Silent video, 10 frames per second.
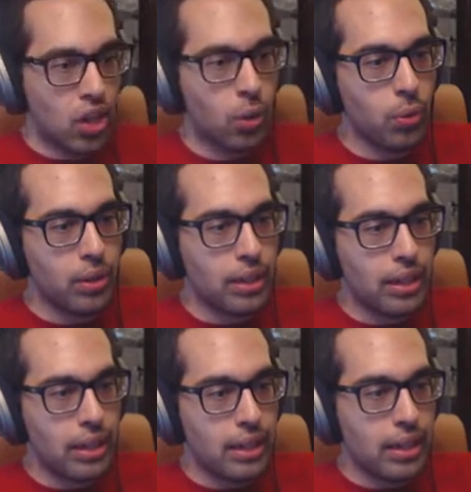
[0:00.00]
So,
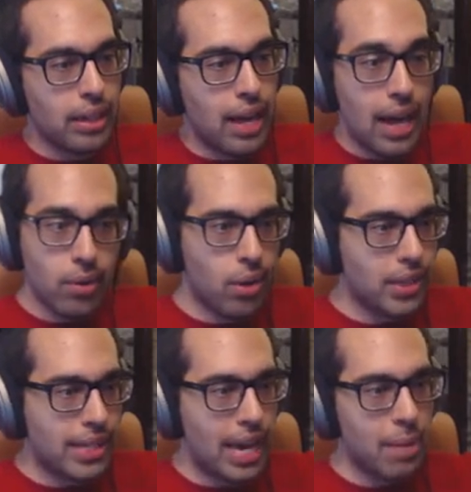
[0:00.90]
I
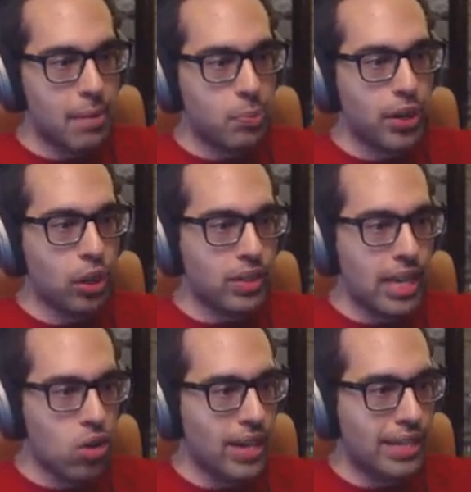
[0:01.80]
don't know what this game is, but it
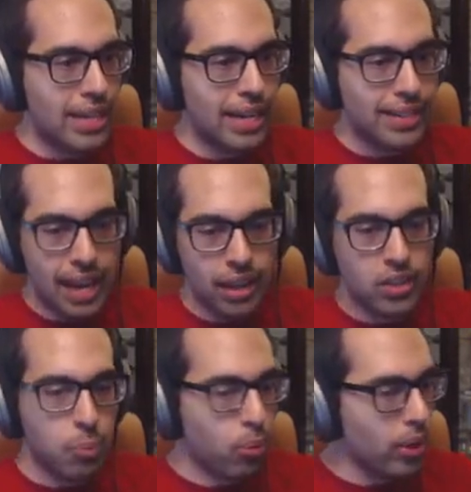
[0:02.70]
looks interesting as
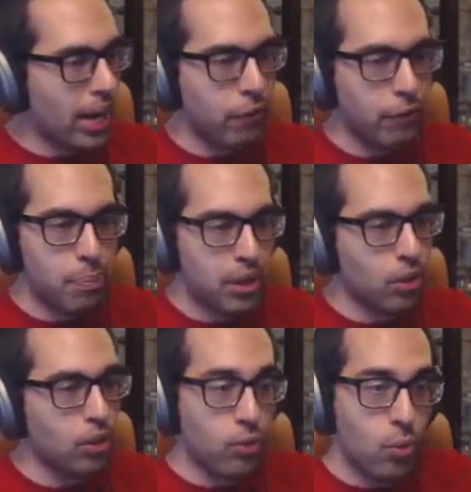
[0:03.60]
hell. It's a pre-alpha
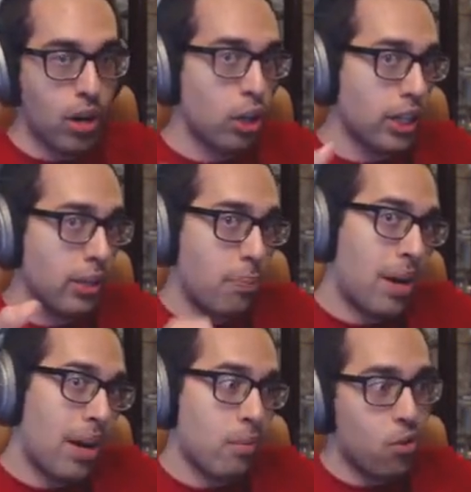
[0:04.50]
build, if you want to look in
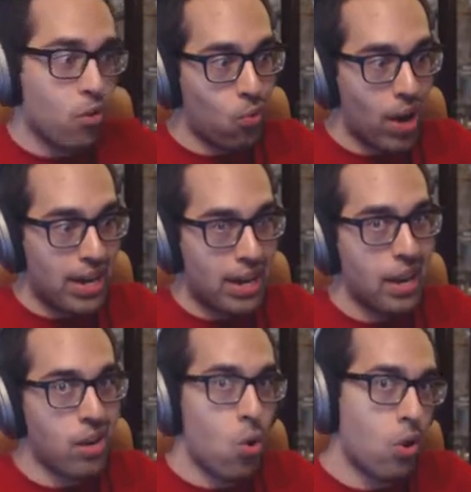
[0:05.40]
the bottom
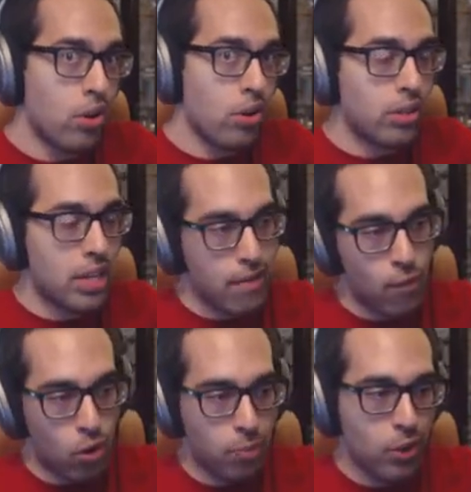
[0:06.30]
right-hand corner to
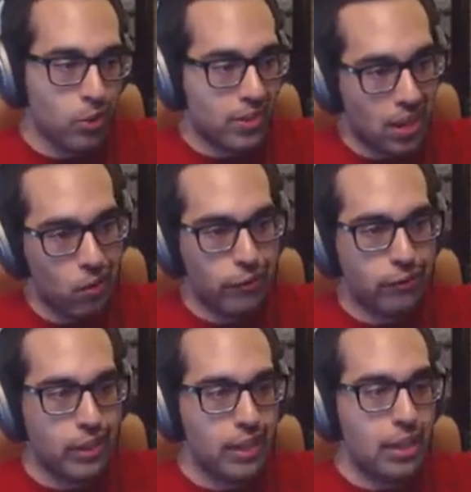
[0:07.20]
inform
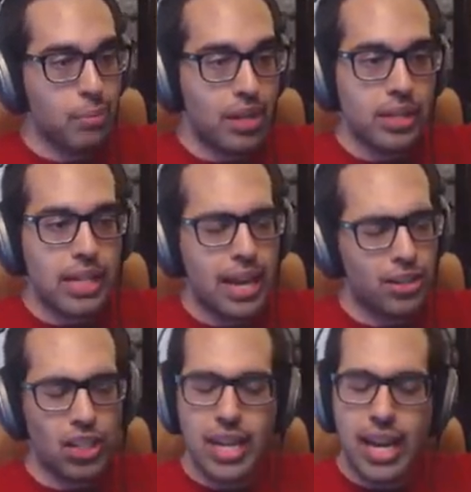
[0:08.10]
yourself,
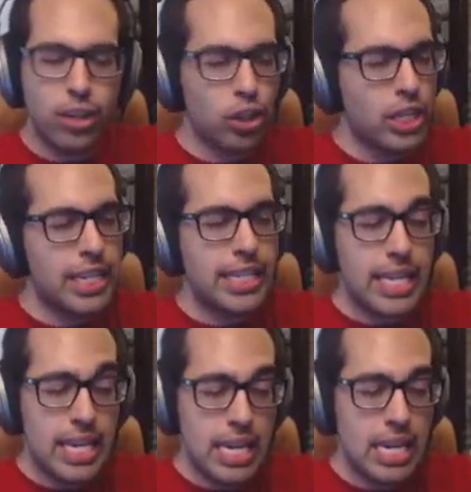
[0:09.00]
because education
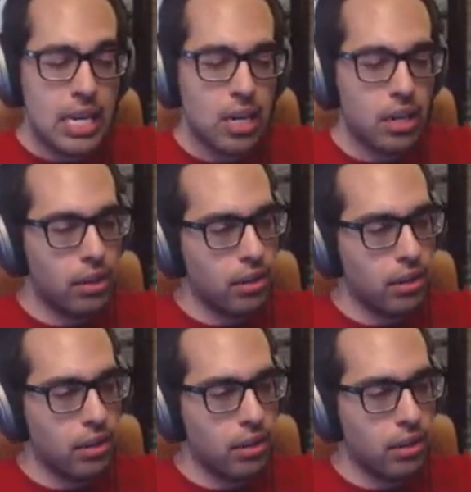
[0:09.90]
is key.